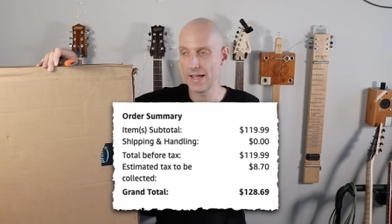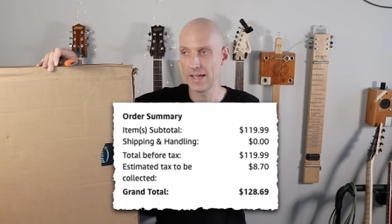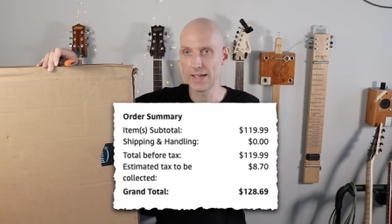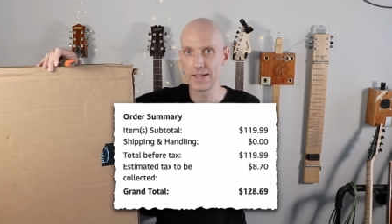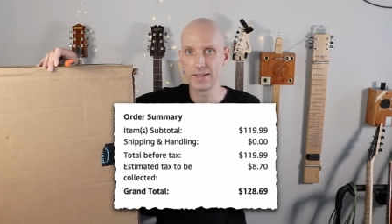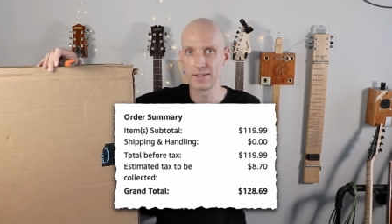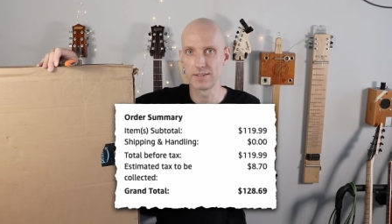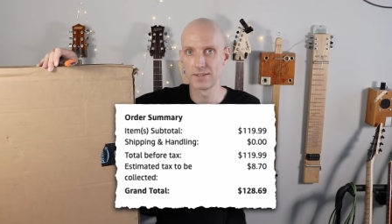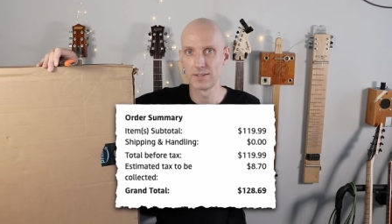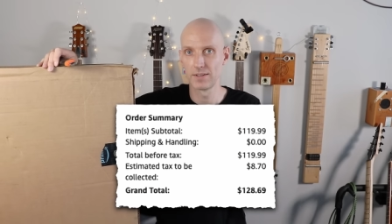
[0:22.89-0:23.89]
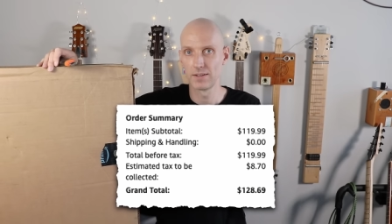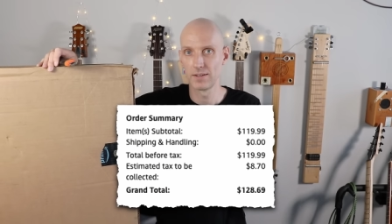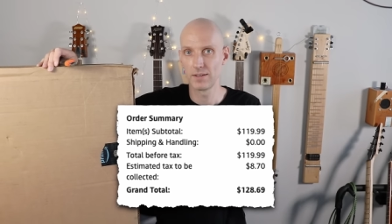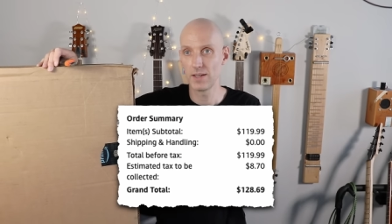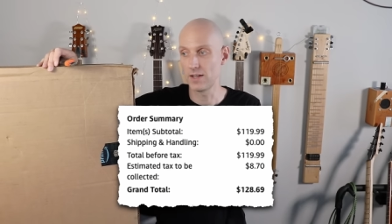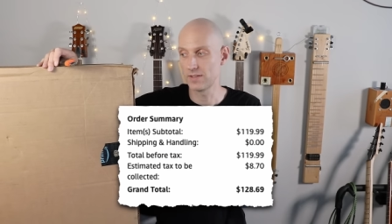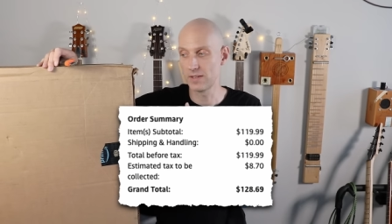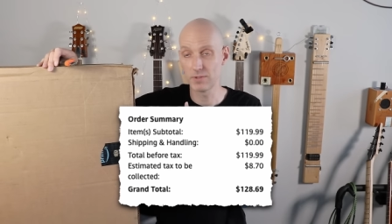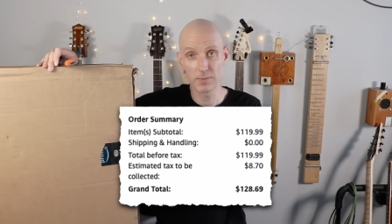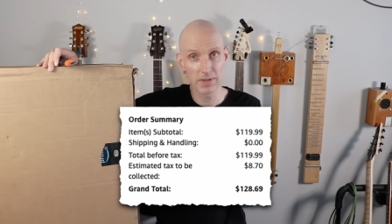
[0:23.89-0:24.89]
And yeah, it
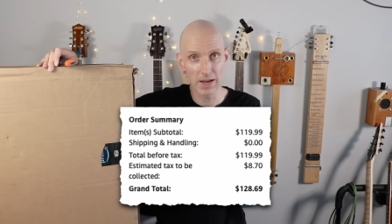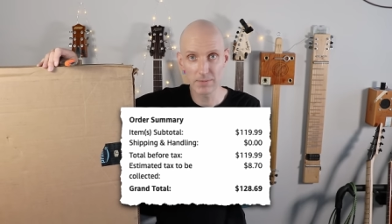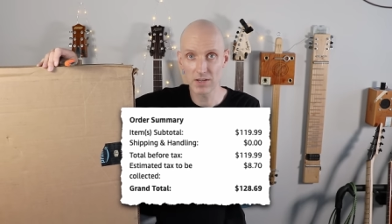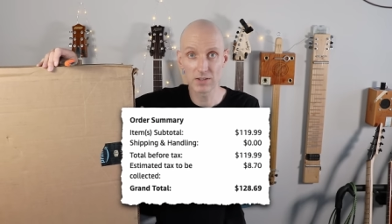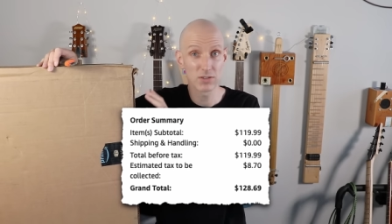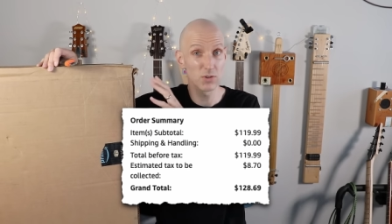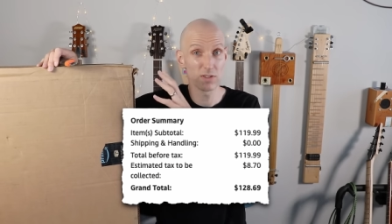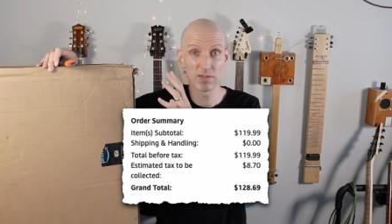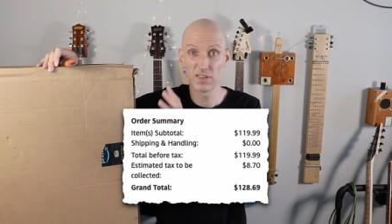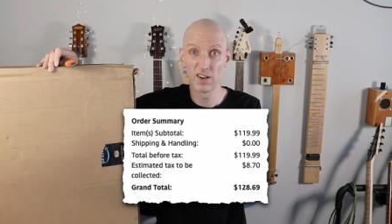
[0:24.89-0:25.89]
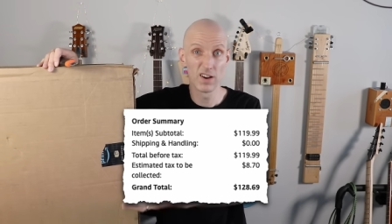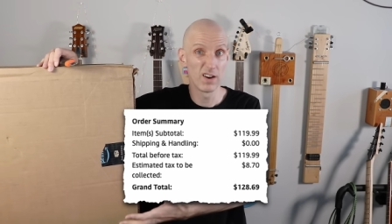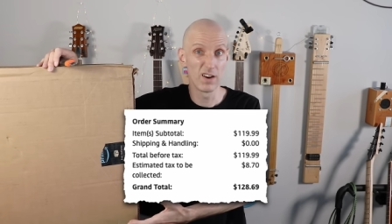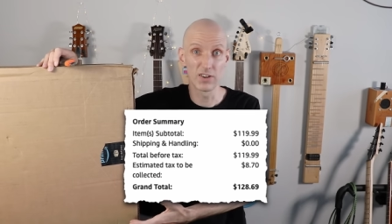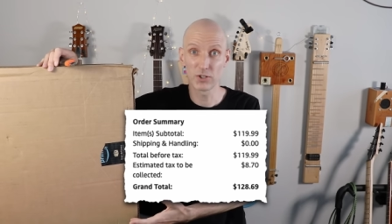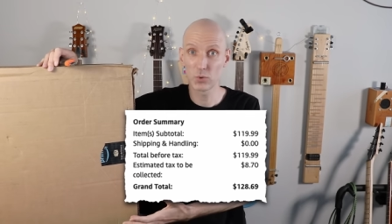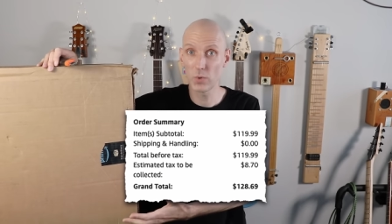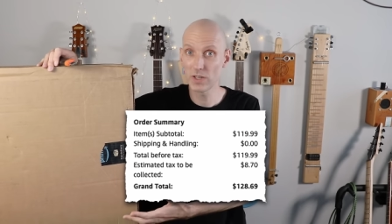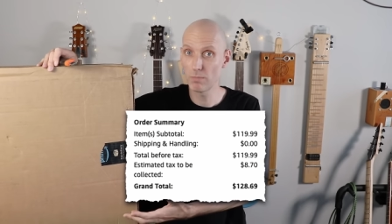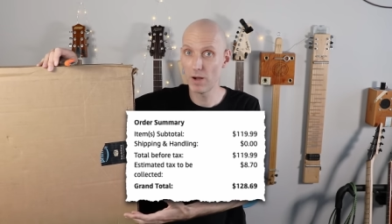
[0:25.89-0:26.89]
seems to be an Amazon exclusive, 120